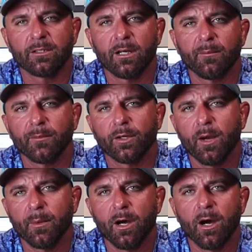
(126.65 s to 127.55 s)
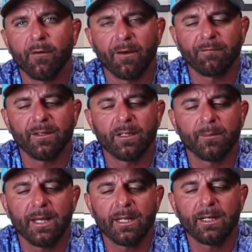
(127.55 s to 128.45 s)
They're coming off. I feel
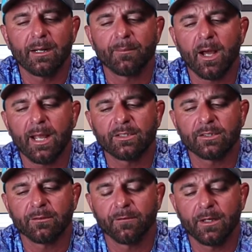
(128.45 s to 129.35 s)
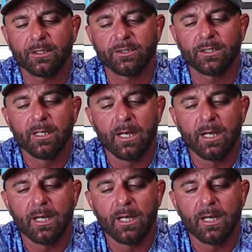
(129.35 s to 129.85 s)
them hit it. I'm not catching the fish.